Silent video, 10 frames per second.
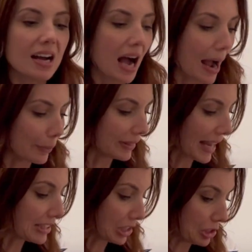I would
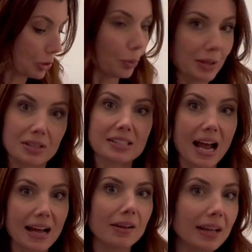like to do real
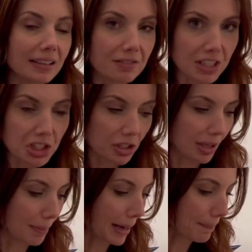tile, and eventually
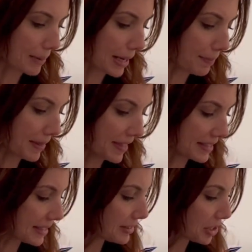might be, but this
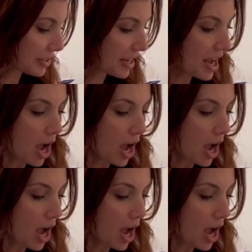is just